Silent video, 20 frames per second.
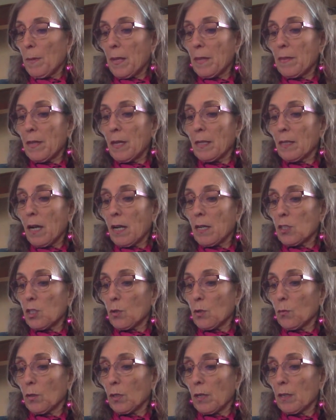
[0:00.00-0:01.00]
and then got to
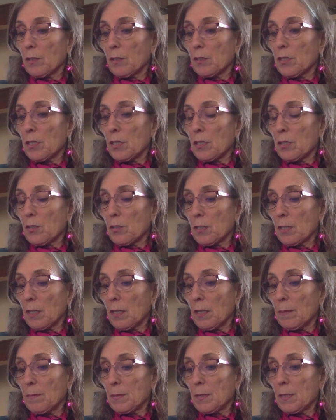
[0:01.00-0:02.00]
work on her sister's
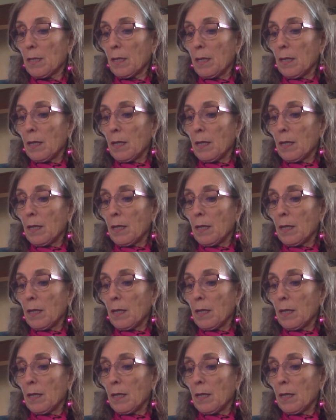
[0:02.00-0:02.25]
lips.